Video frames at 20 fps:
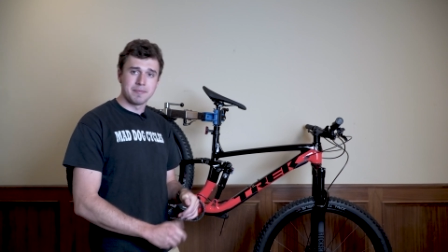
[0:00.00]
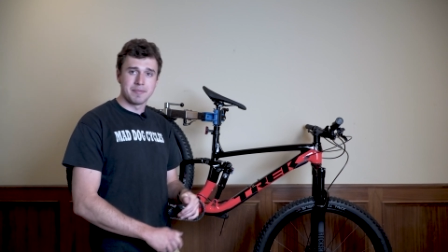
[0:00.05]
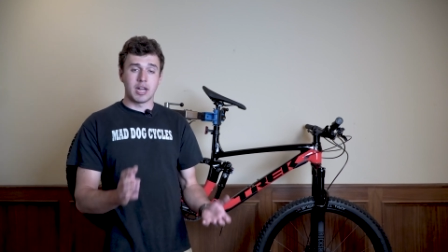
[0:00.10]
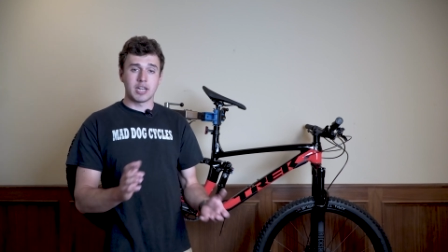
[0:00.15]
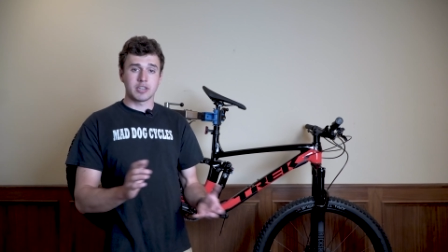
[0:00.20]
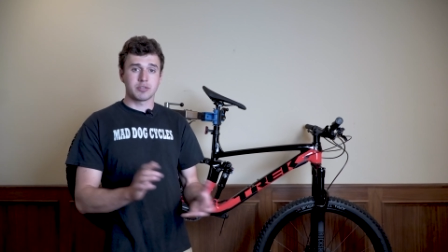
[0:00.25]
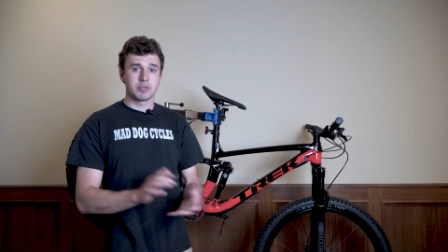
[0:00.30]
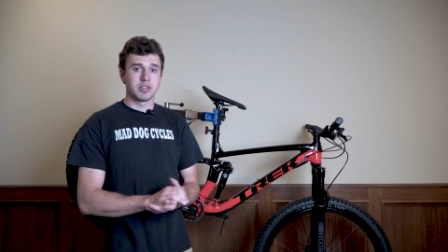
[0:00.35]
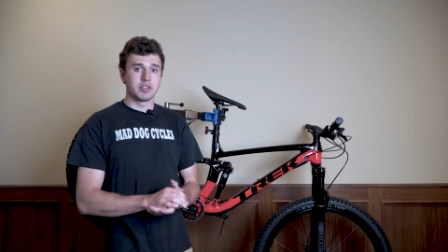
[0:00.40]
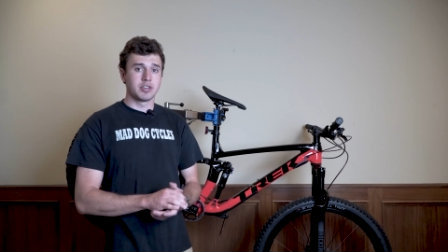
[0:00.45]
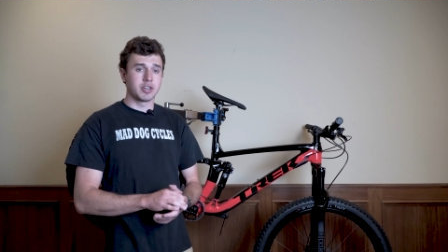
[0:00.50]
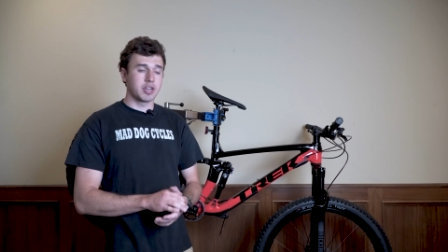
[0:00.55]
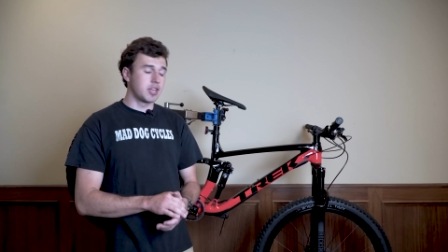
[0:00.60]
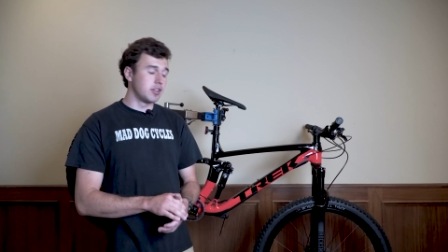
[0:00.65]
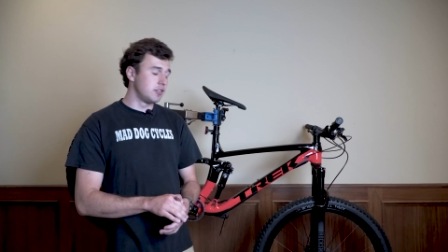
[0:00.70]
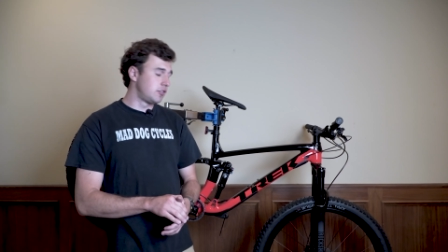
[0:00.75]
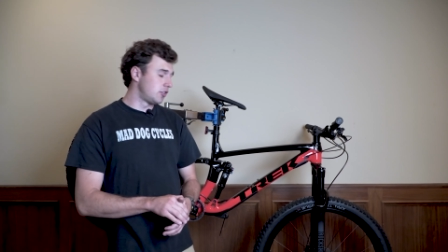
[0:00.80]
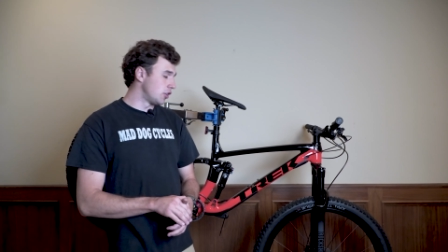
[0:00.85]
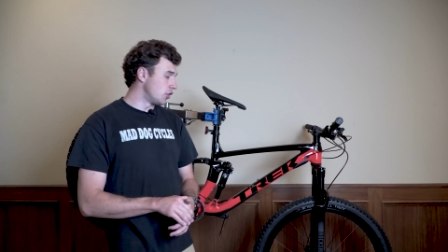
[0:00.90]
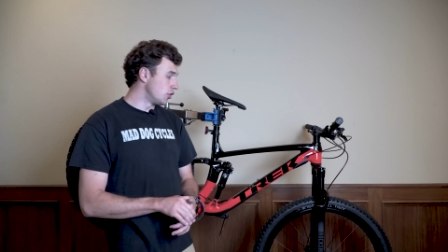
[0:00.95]
The last reason to
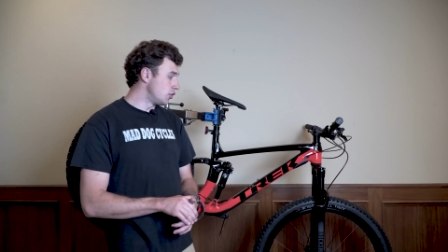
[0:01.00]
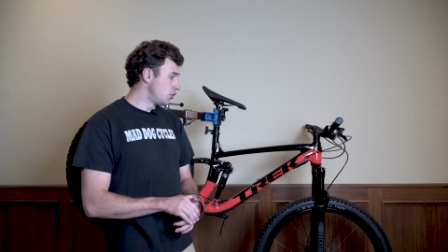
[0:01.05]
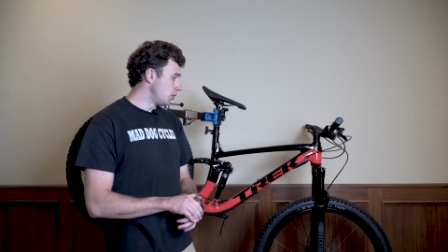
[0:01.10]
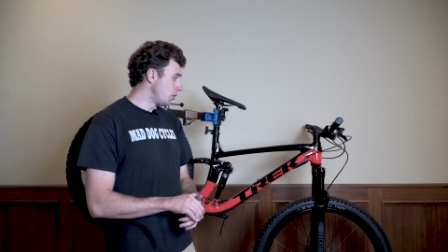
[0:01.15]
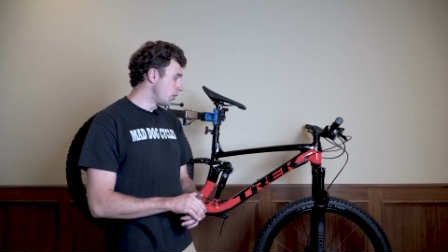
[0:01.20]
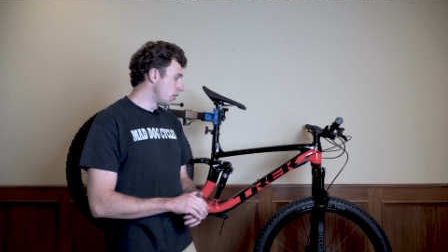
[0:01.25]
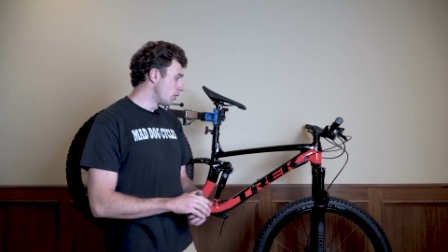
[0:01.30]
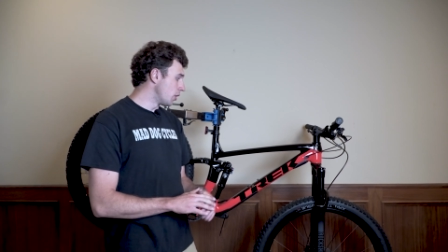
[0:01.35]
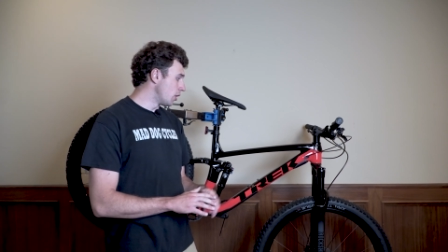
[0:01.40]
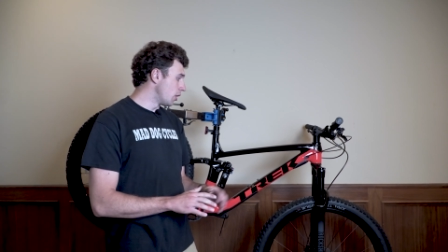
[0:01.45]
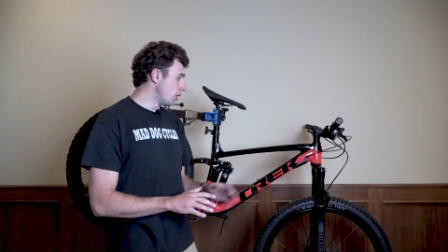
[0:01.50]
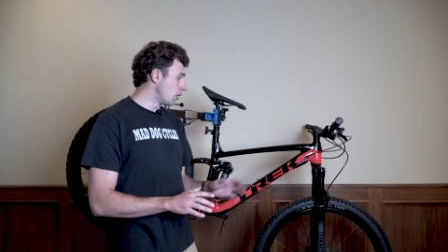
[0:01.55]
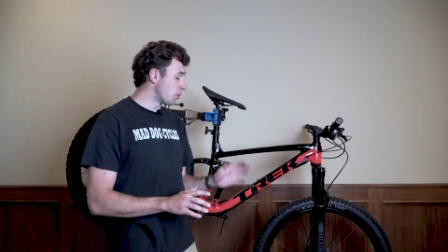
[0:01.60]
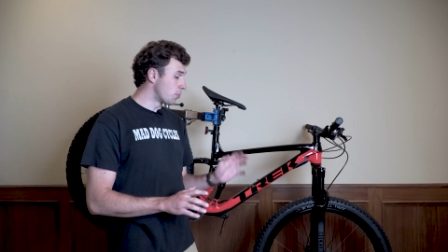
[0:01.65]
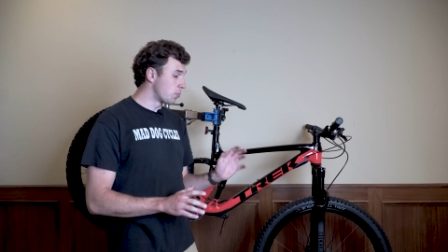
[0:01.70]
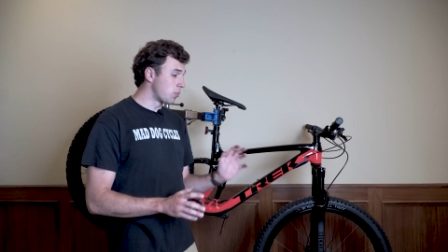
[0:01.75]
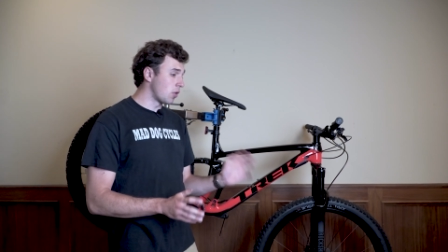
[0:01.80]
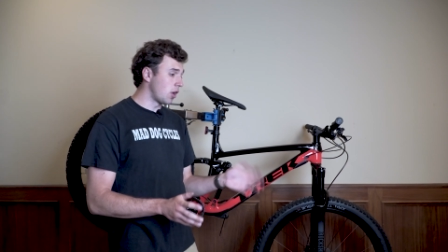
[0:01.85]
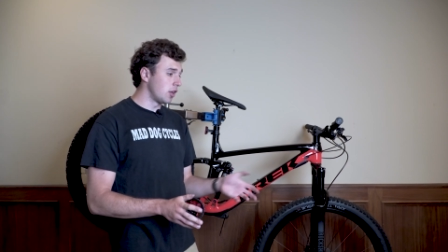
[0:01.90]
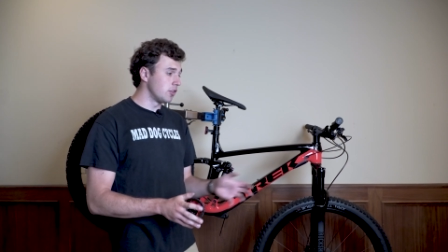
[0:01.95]
consider doing
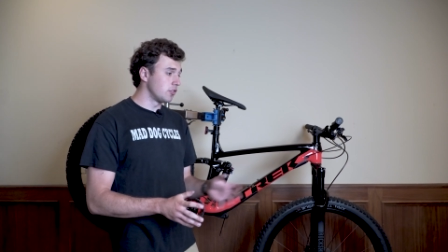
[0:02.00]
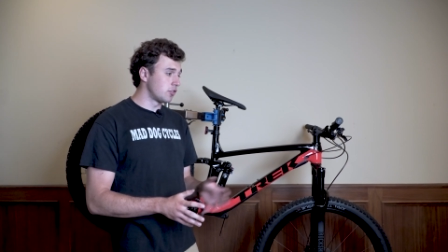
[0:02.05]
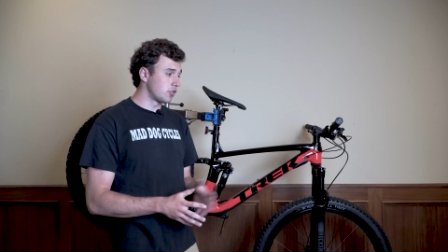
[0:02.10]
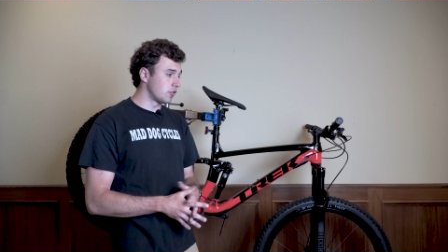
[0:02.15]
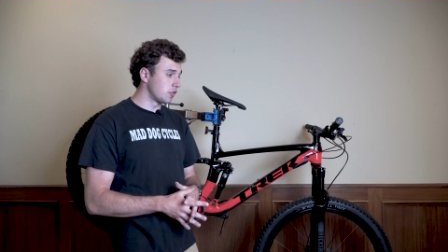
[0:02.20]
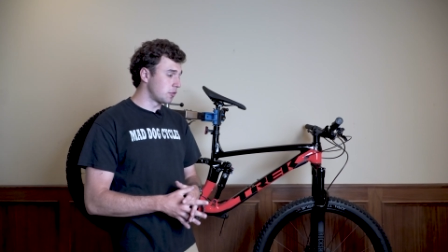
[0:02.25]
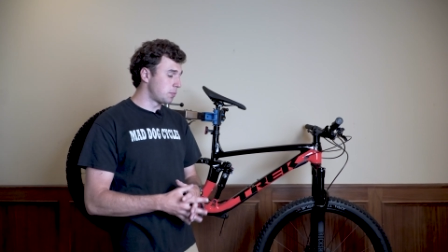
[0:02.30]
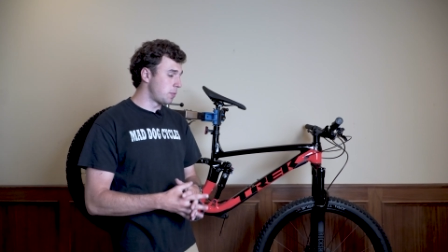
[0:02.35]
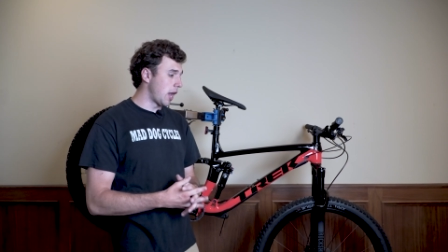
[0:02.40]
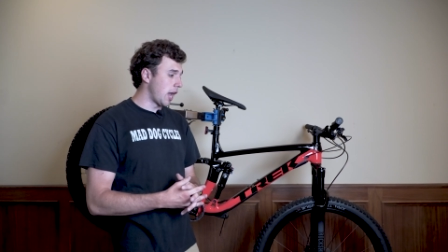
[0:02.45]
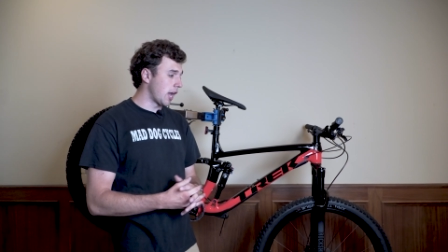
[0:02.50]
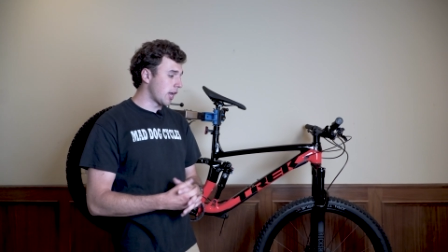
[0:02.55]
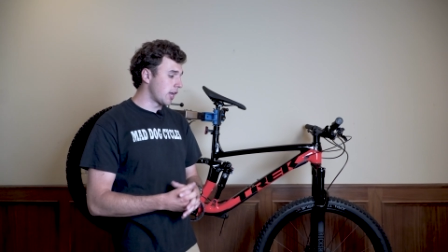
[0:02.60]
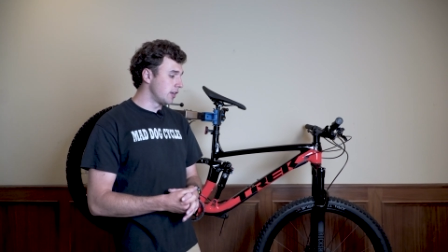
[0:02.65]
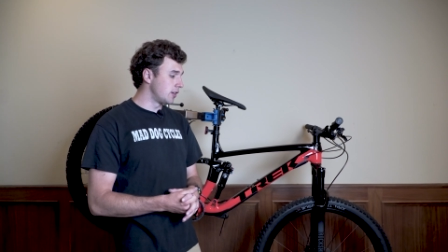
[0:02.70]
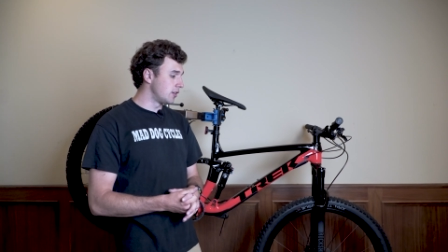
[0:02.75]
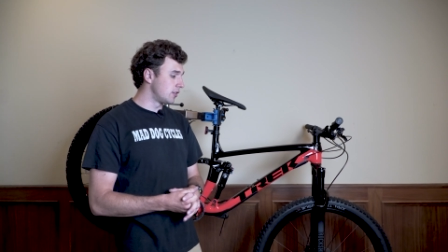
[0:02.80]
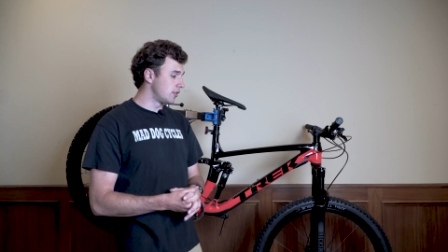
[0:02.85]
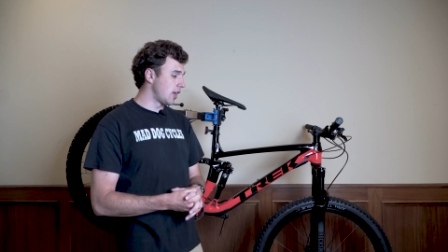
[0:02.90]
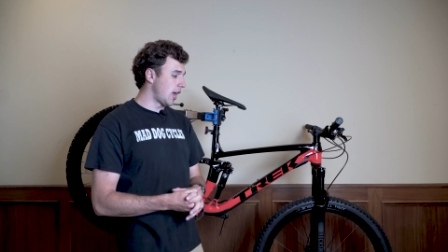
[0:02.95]
the bronze service
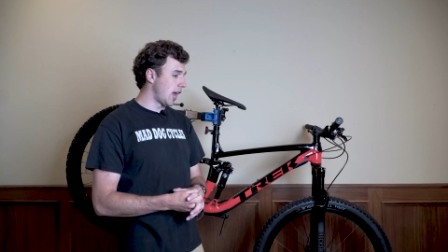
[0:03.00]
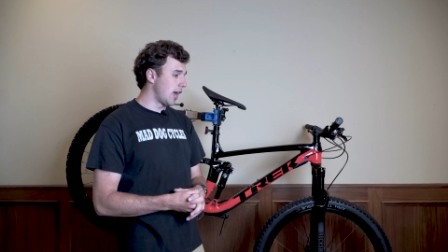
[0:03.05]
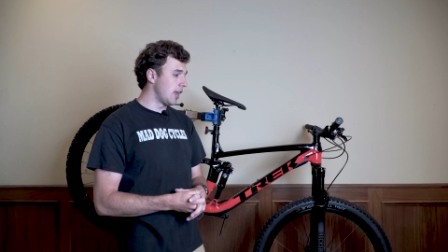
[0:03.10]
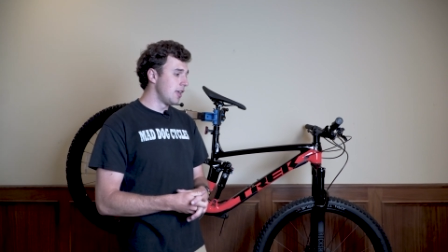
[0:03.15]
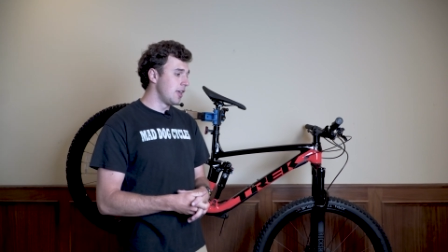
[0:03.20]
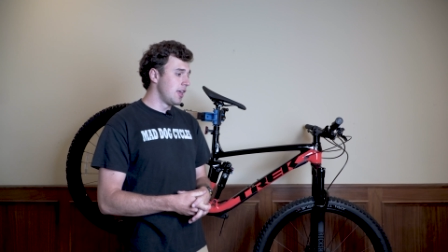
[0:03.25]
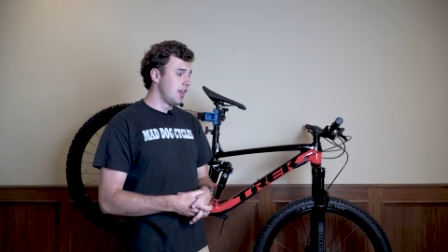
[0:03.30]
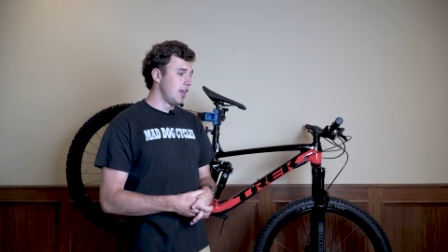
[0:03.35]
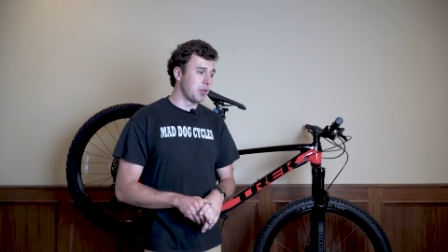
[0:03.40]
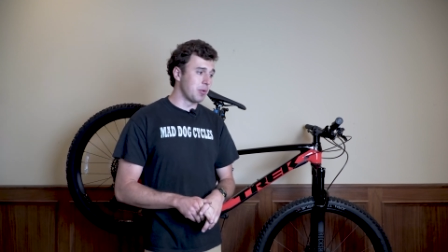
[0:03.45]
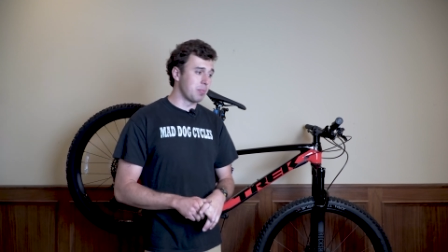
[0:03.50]
package is that